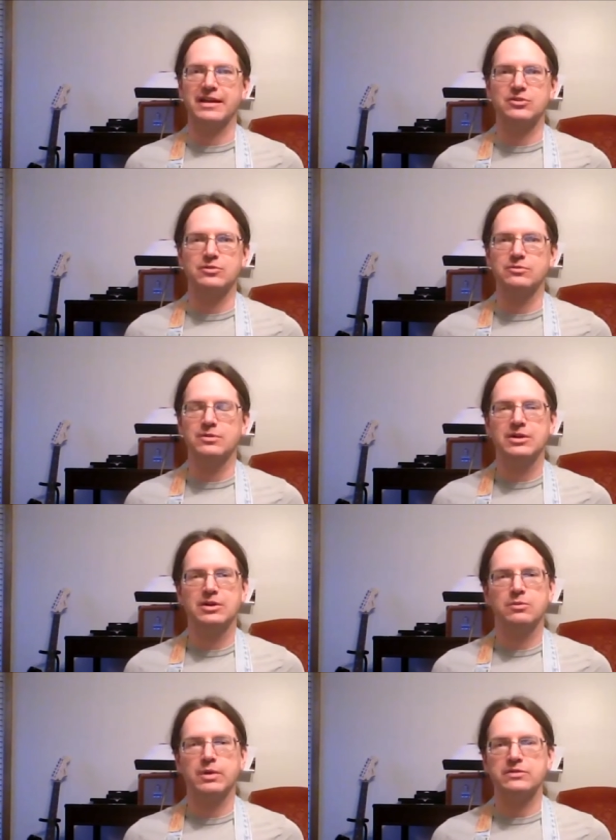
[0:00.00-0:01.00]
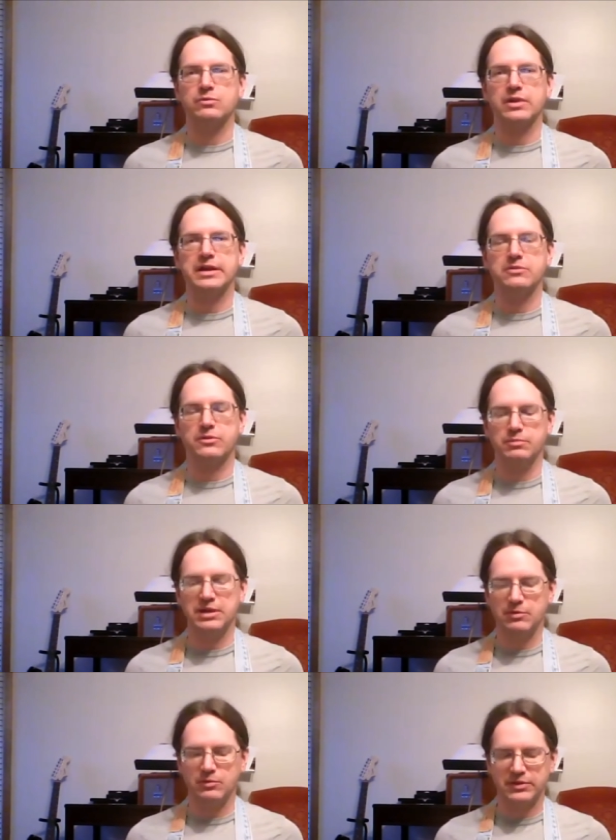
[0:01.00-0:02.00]
to have new ways of relating to
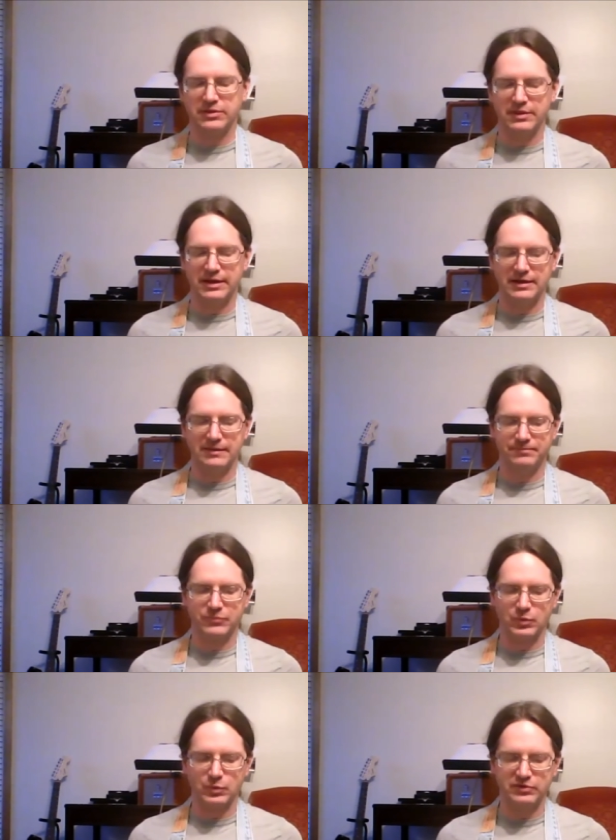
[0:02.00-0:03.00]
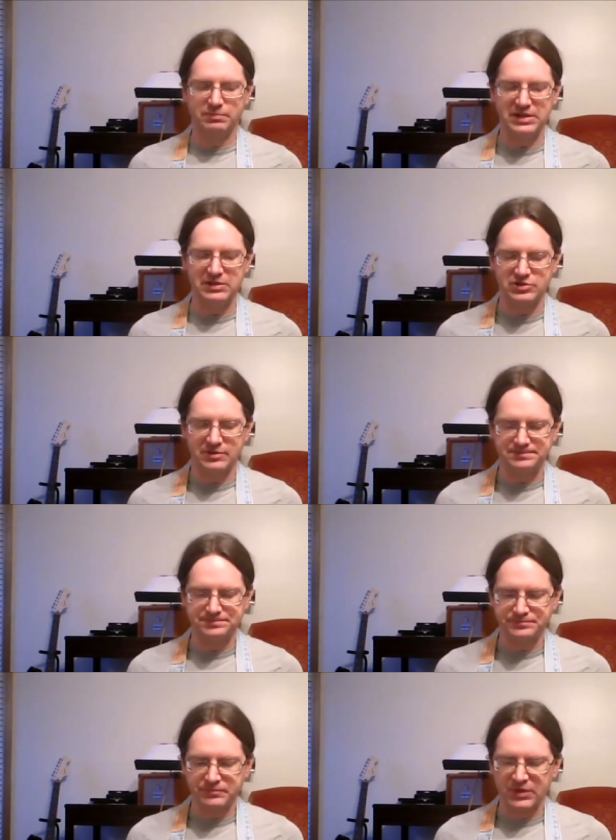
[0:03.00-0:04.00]
people with uh, with speech
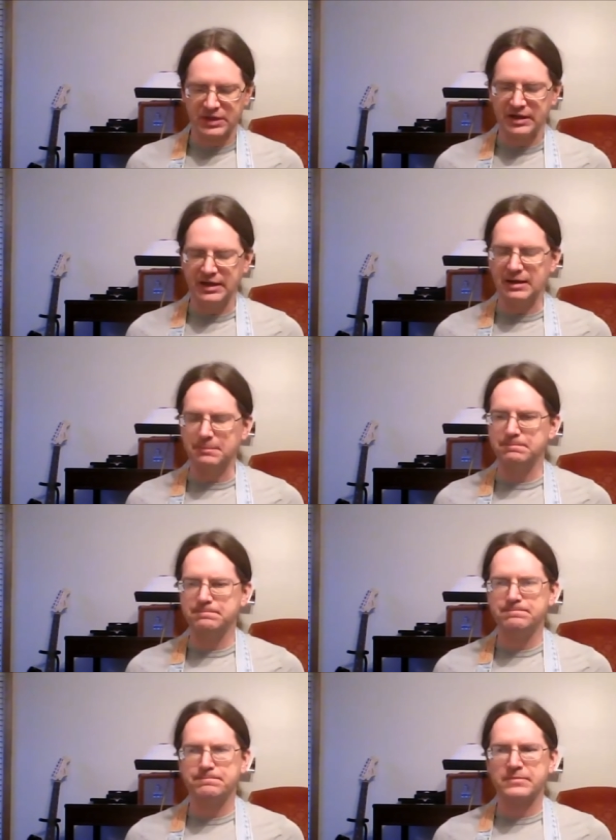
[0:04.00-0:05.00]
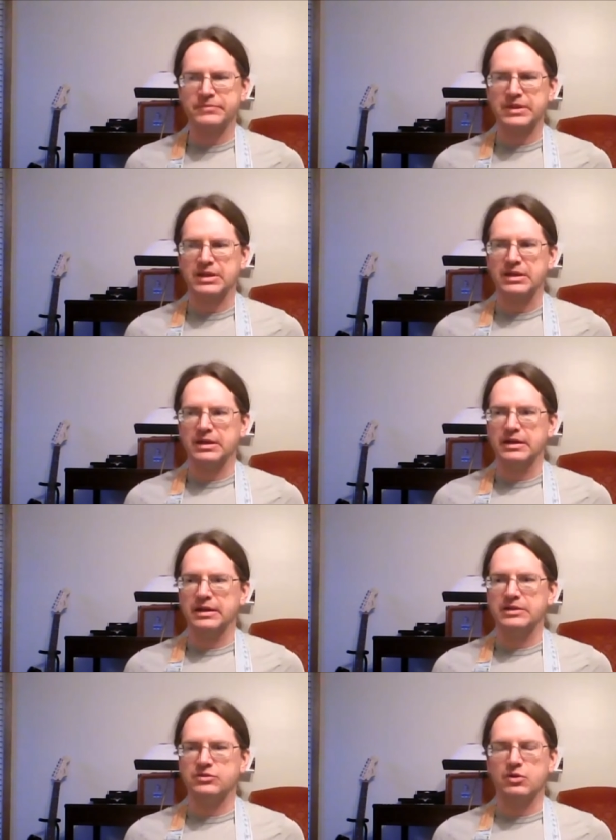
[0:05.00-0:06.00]
um,
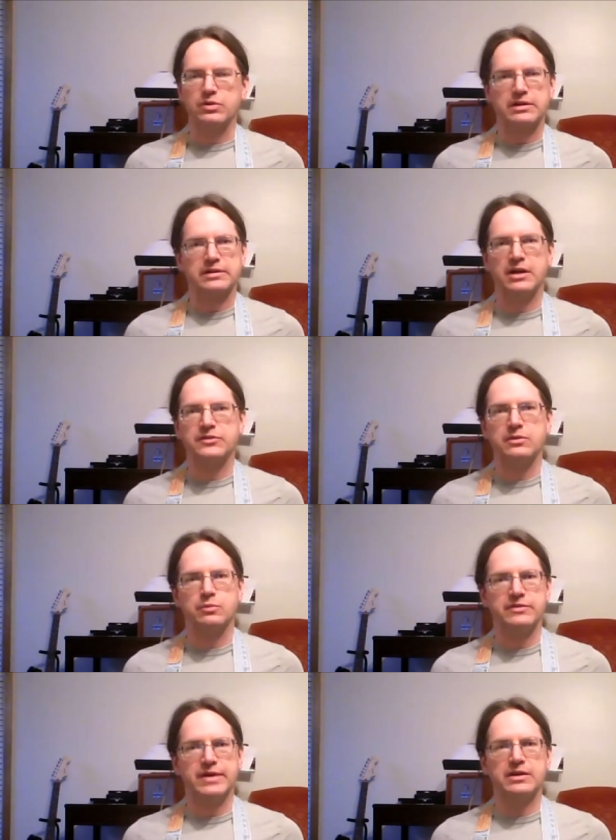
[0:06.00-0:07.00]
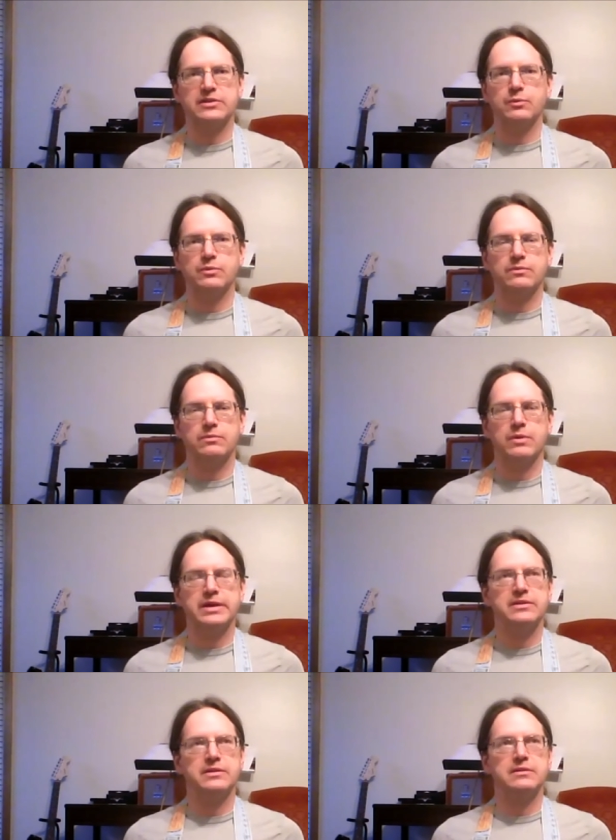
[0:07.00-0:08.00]
and so we've got to constantly
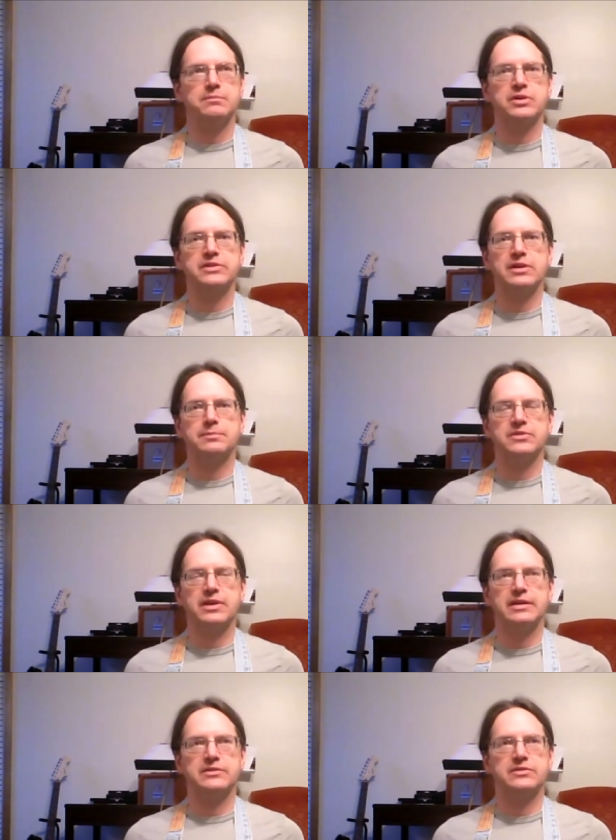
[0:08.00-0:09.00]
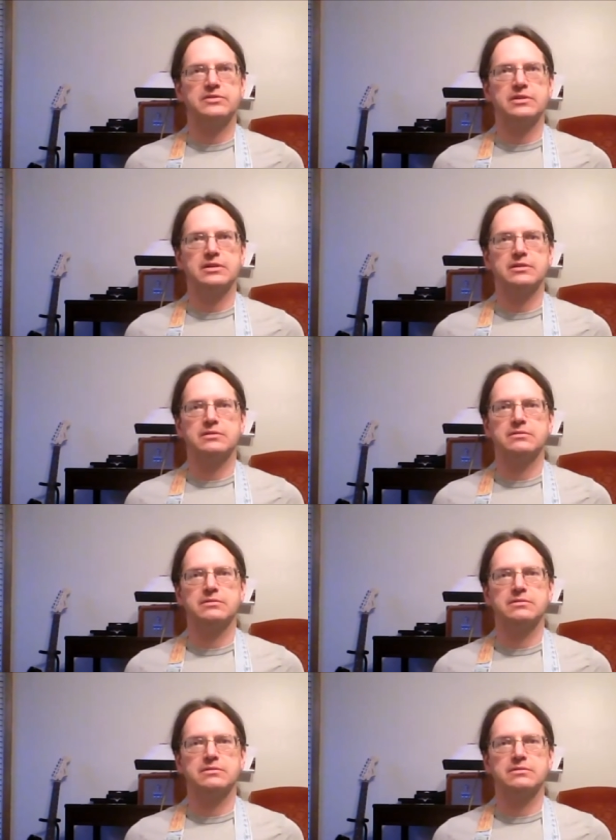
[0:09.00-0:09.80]
reevaluate the precepts as our